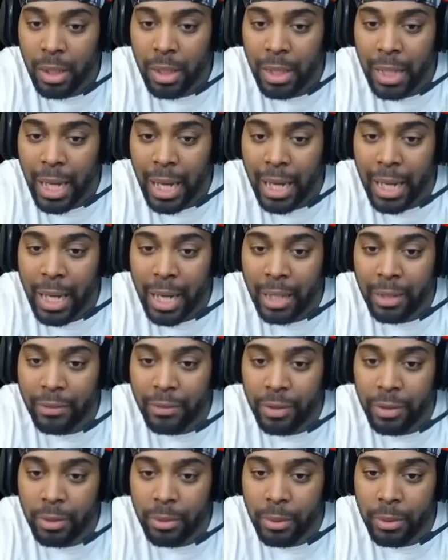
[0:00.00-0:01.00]
hurt. I got him for
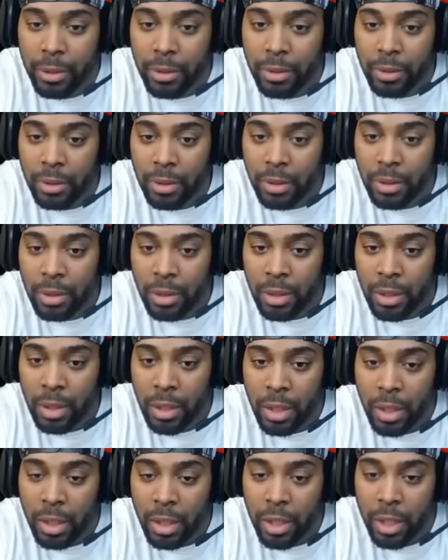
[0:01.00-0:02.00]
you, bro. I'm hurt, bro.
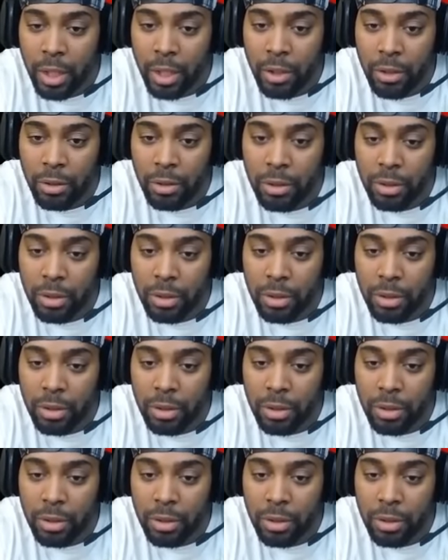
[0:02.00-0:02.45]
Yo,